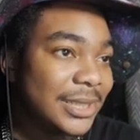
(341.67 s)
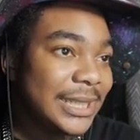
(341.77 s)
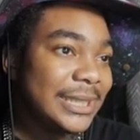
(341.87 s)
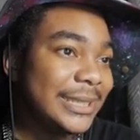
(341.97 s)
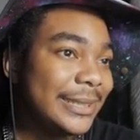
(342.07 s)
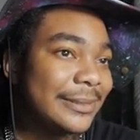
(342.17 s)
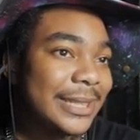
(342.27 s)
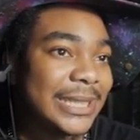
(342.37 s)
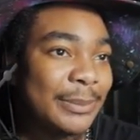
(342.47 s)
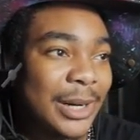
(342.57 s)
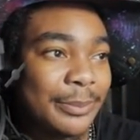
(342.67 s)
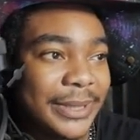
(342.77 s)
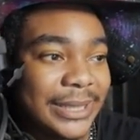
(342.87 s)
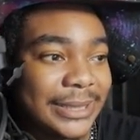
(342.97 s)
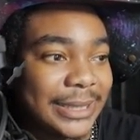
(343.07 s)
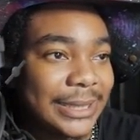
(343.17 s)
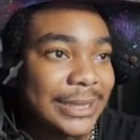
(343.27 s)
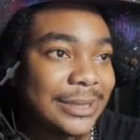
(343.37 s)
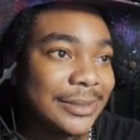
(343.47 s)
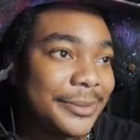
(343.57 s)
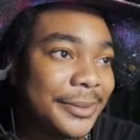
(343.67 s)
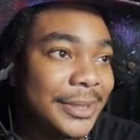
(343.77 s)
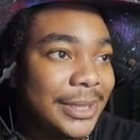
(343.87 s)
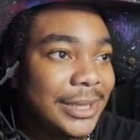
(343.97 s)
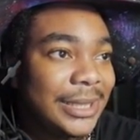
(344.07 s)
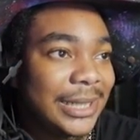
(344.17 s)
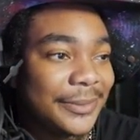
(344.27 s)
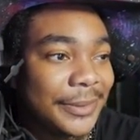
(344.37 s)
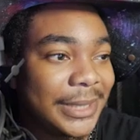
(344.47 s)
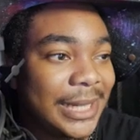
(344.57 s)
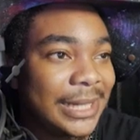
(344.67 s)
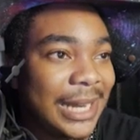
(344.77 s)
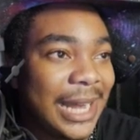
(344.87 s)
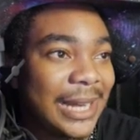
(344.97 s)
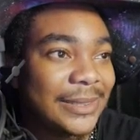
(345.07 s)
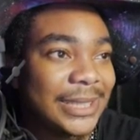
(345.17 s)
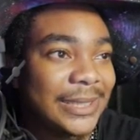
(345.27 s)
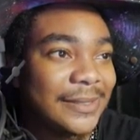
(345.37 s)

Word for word: They could care less about being sensitive. And for that, I have to give